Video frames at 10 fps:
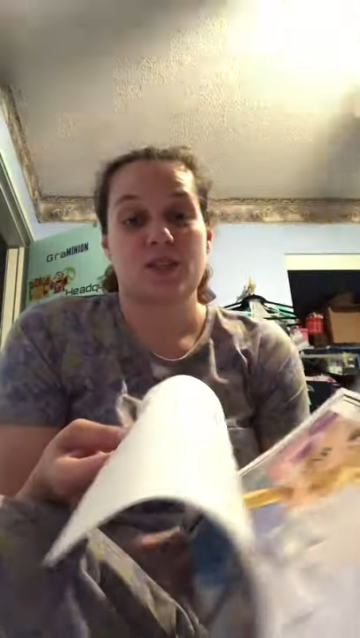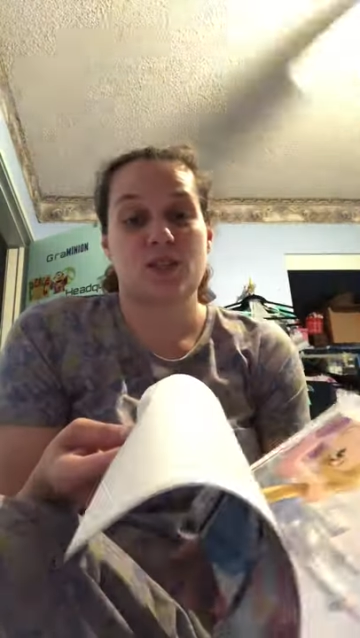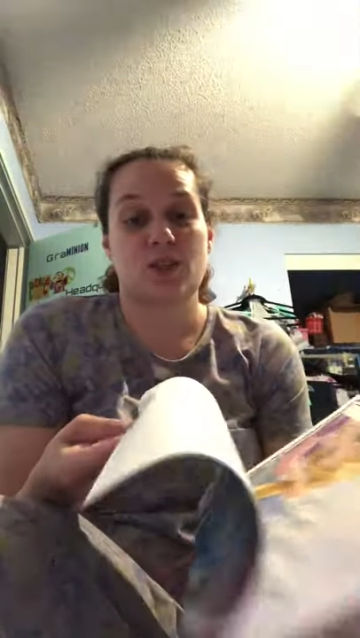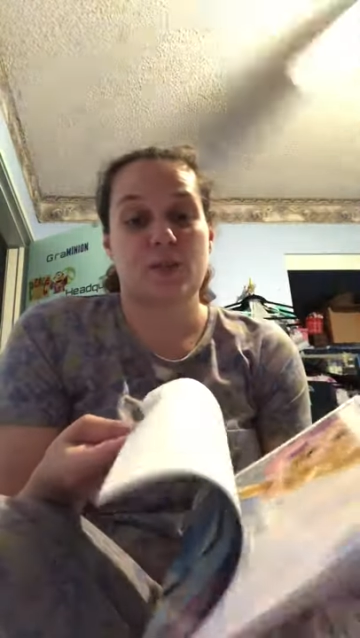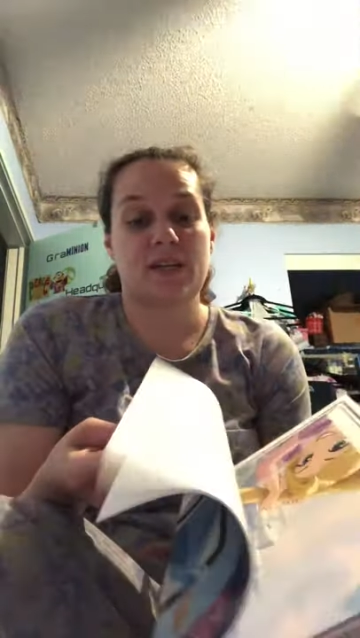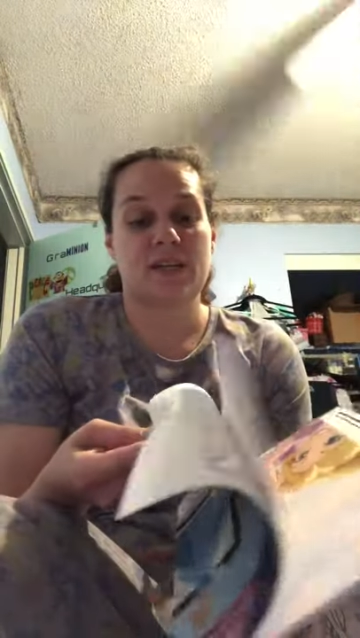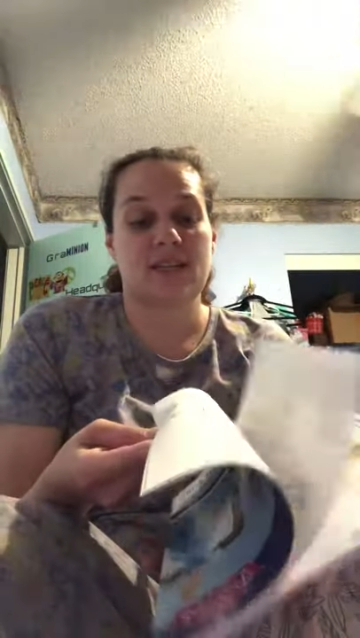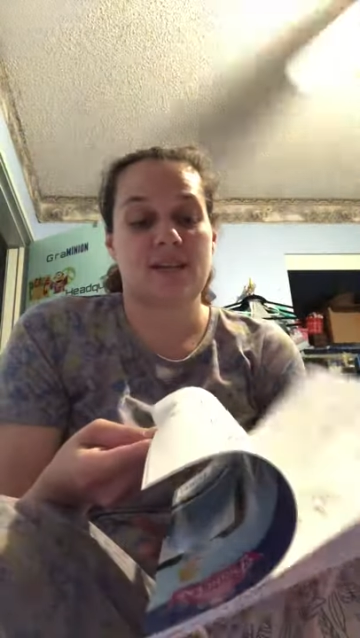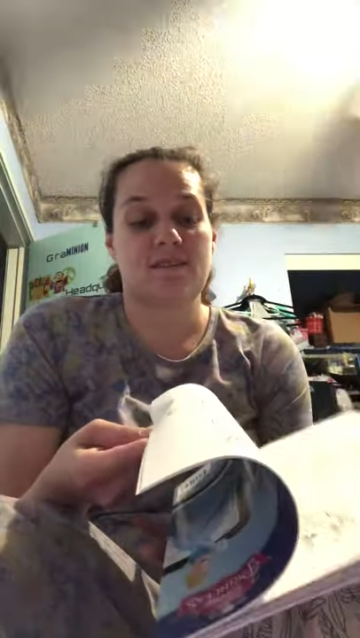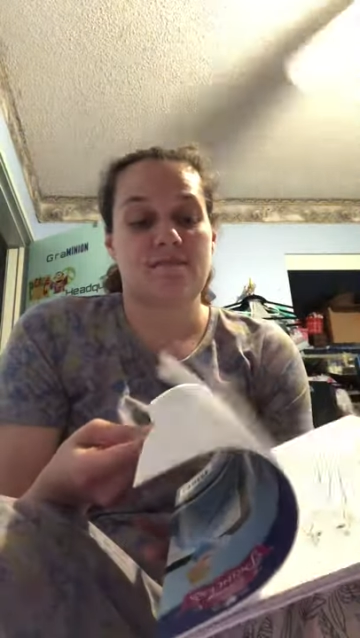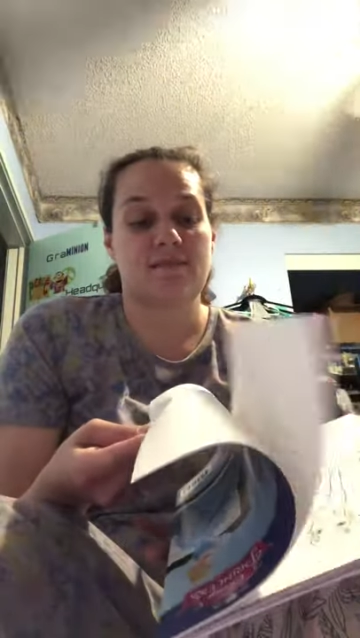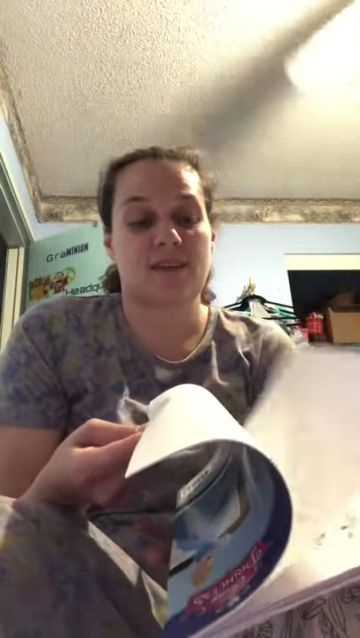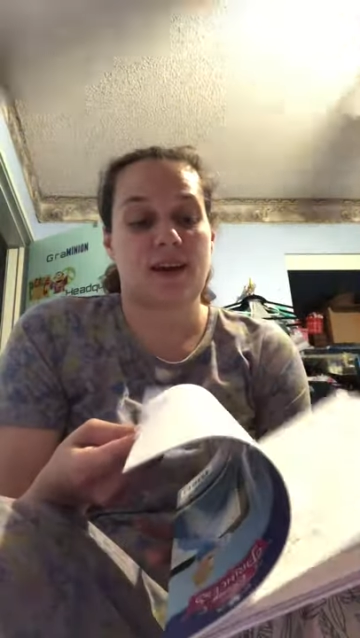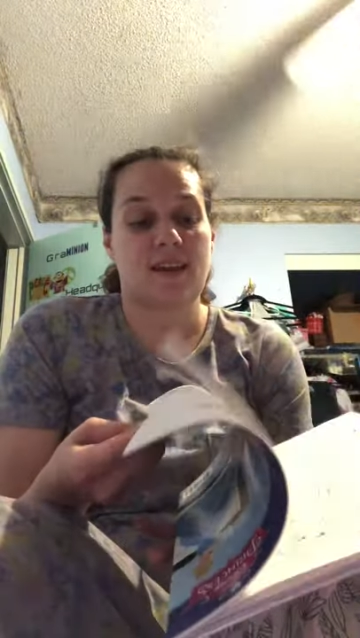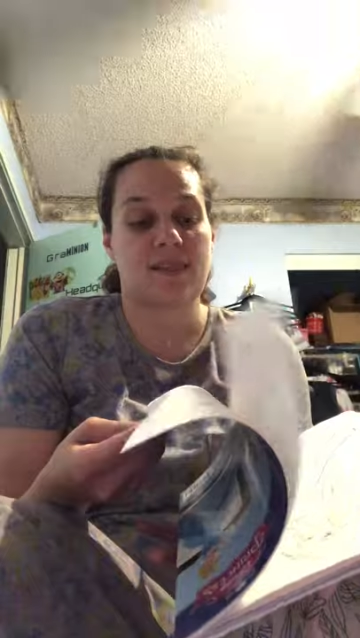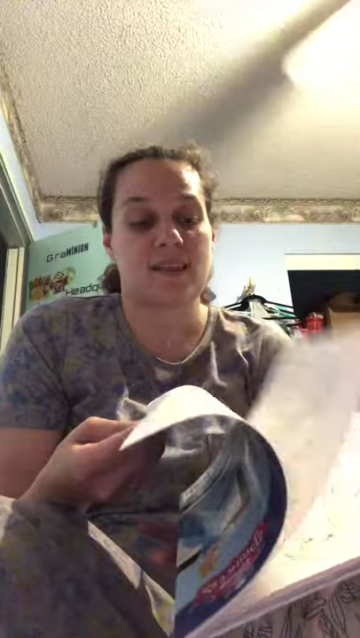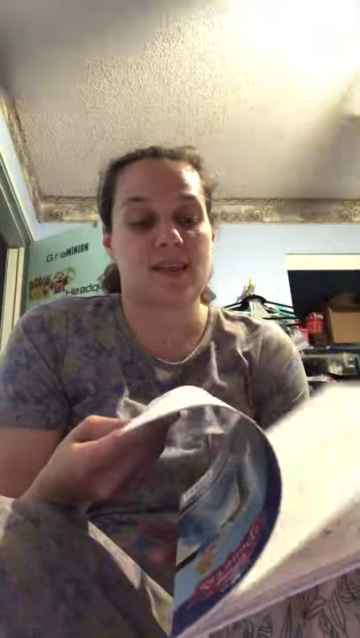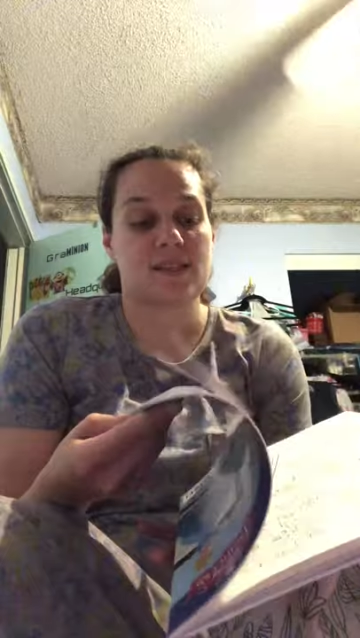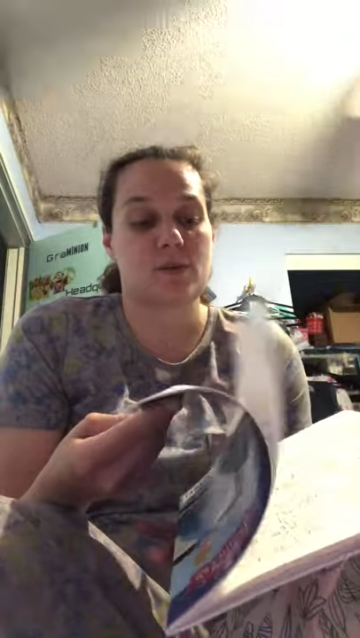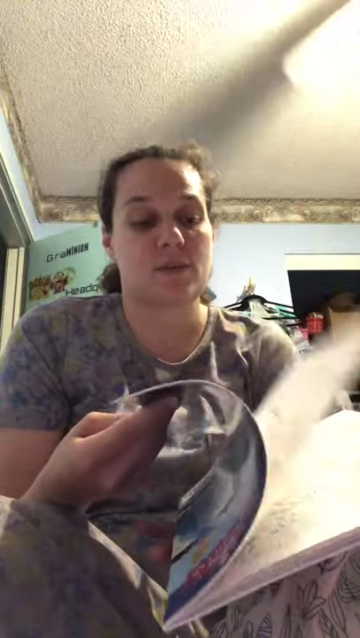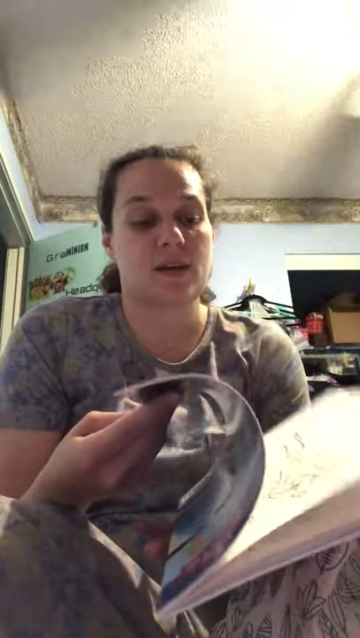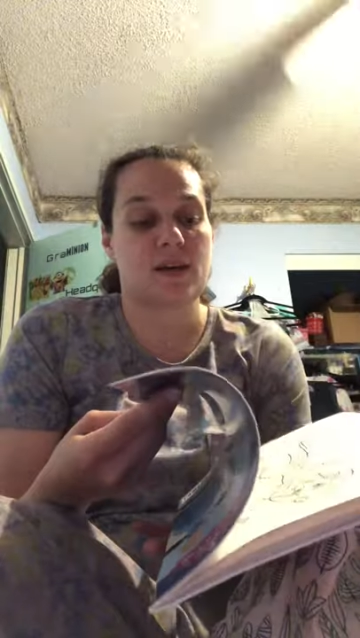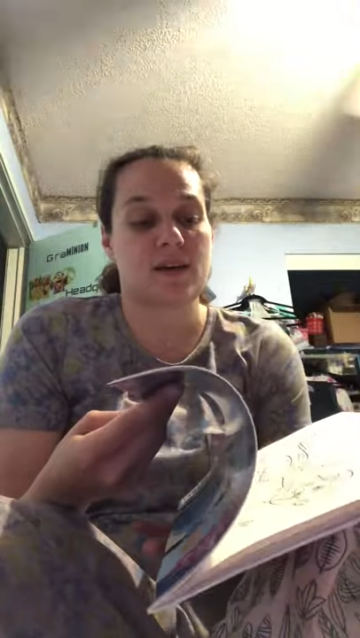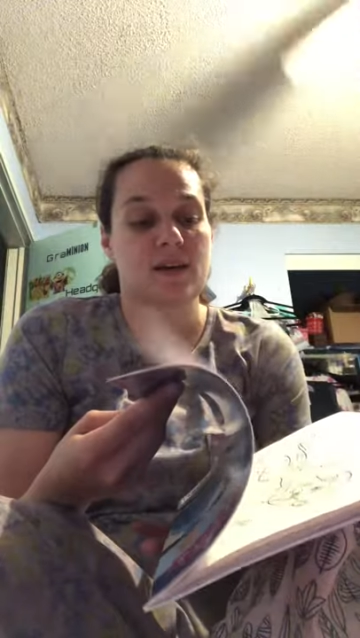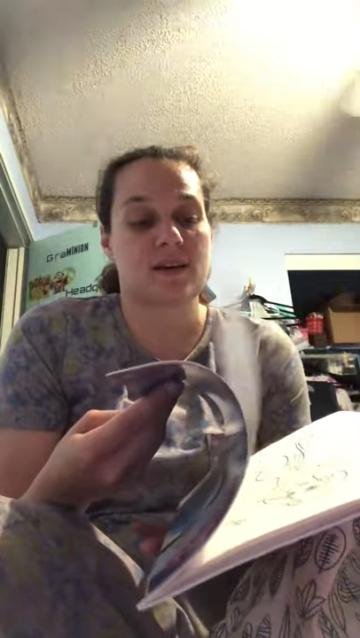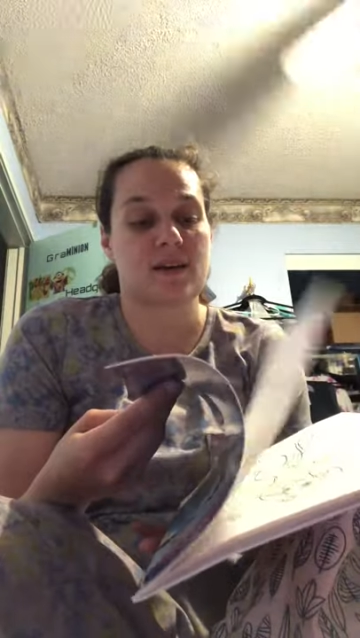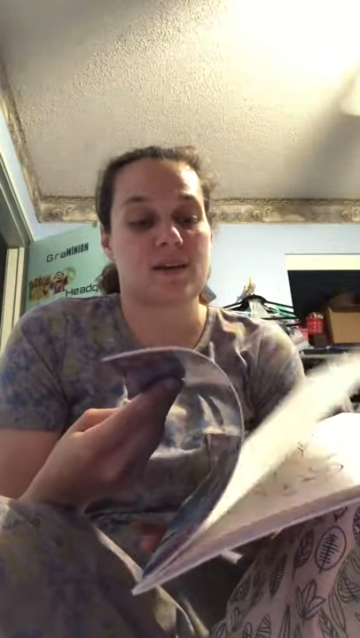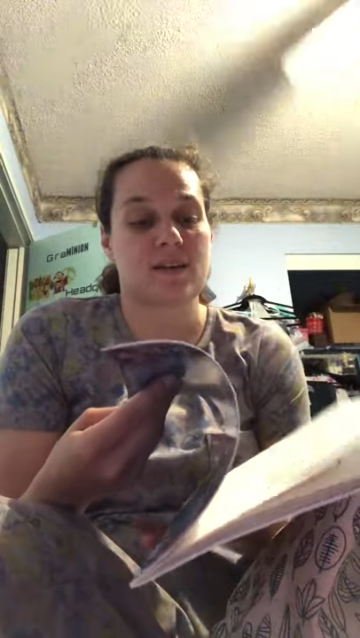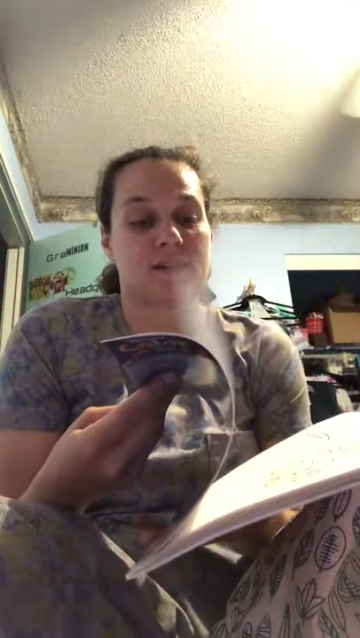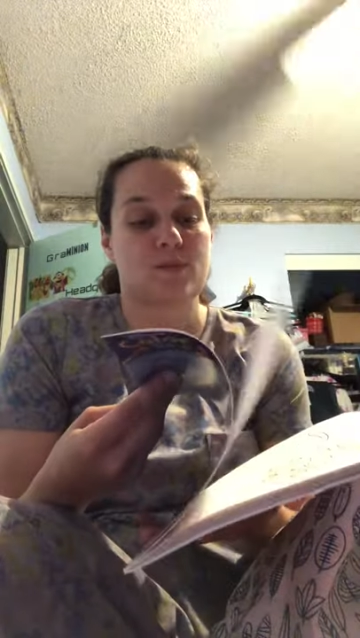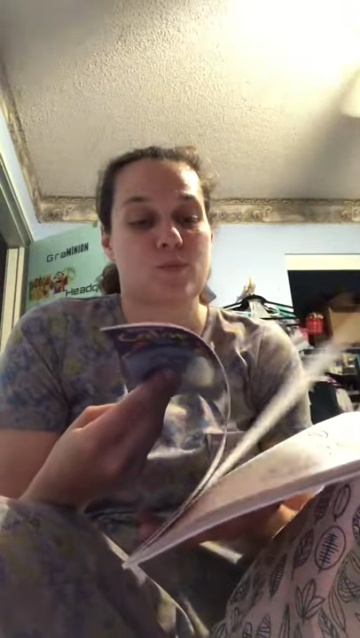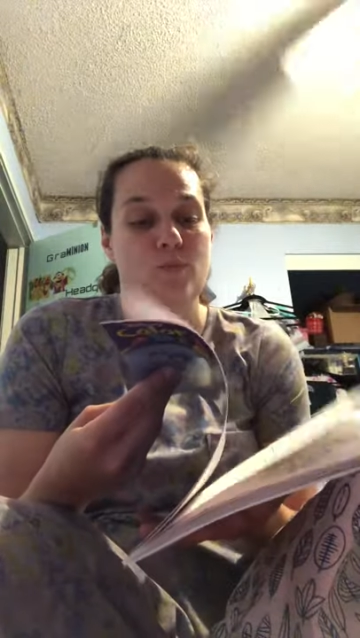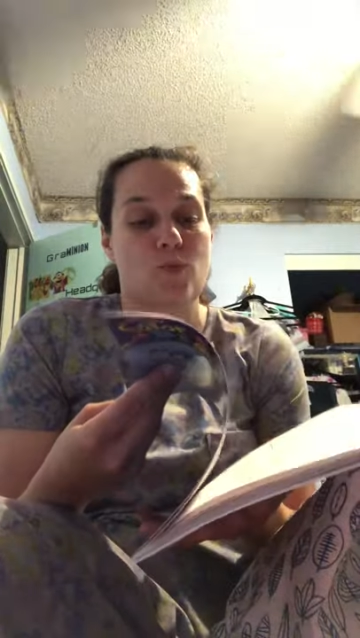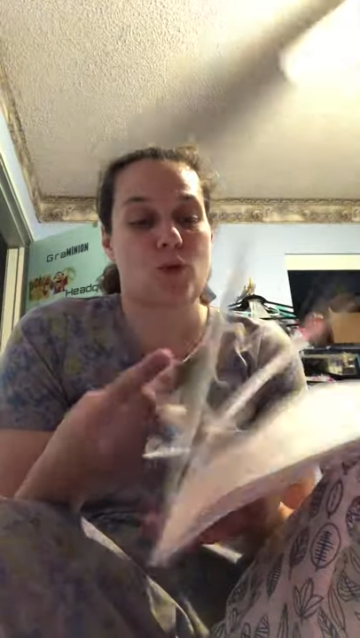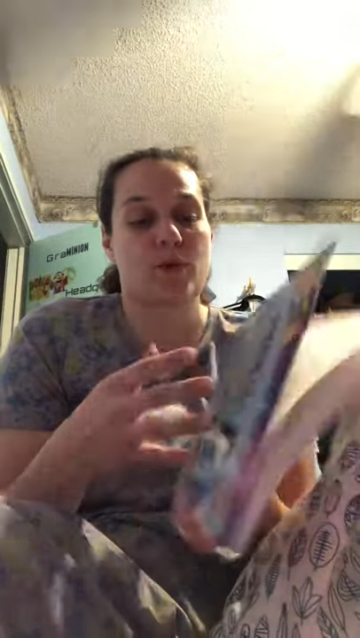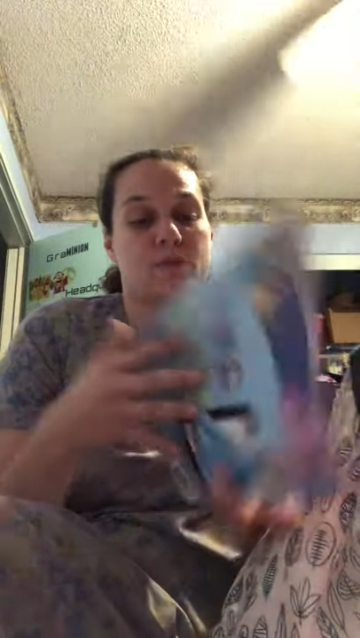It's a 3D kind of thing. So I'm going to work